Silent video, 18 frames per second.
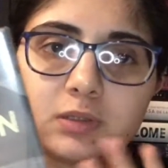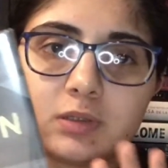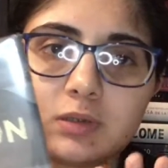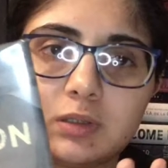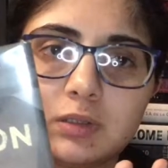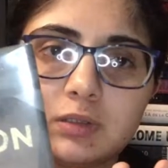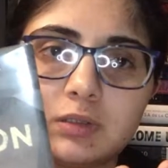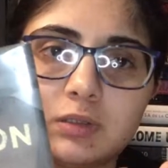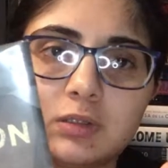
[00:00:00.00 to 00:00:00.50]

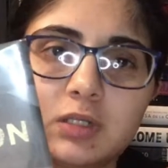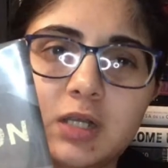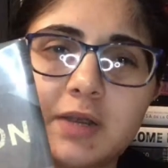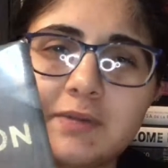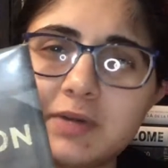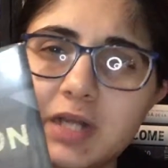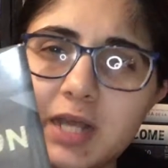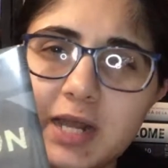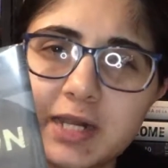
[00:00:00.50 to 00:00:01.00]
The
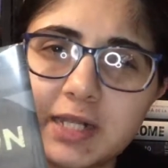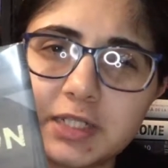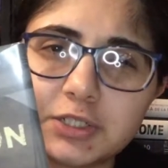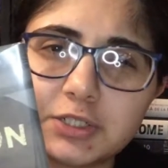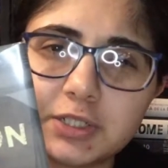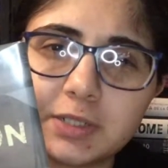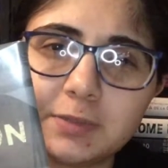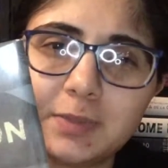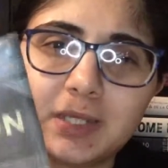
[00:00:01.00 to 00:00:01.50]
cover kind of
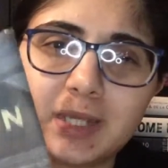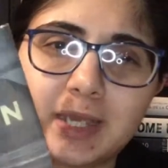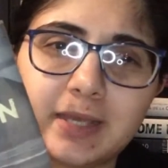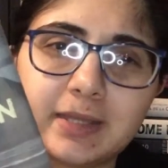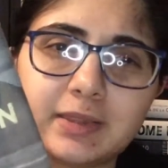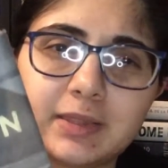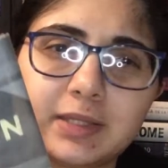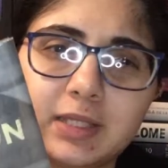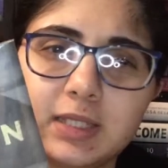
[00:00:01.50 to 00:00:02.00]
intrigued me
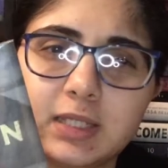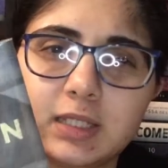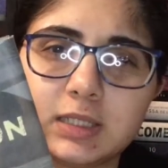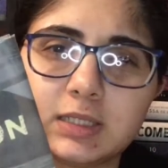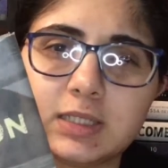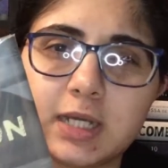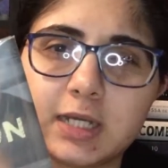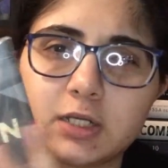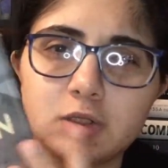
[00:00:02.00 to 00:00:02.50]
and the
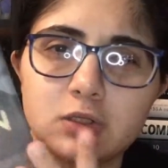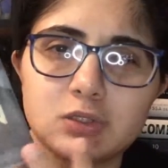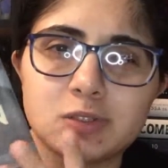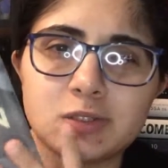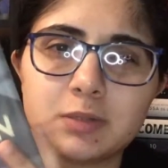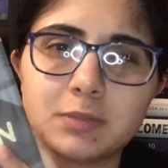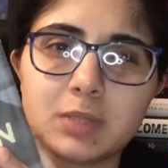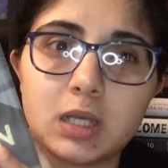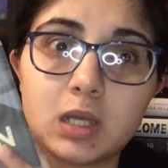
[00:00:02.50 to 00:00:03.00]
title, so
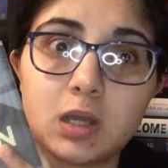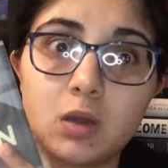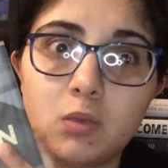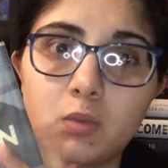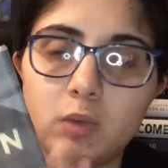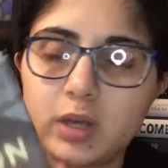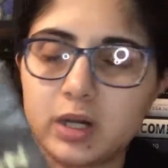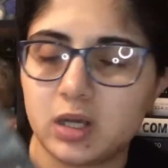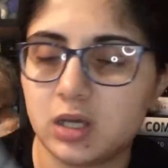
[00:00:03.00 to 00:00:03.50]
I'm like,
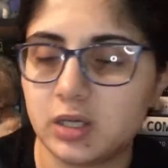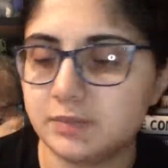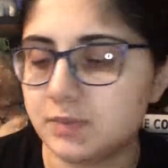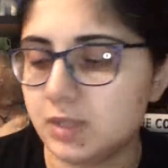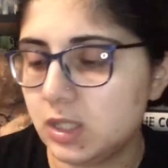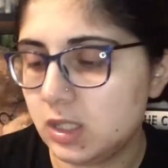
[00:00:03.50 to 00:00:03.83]
why not?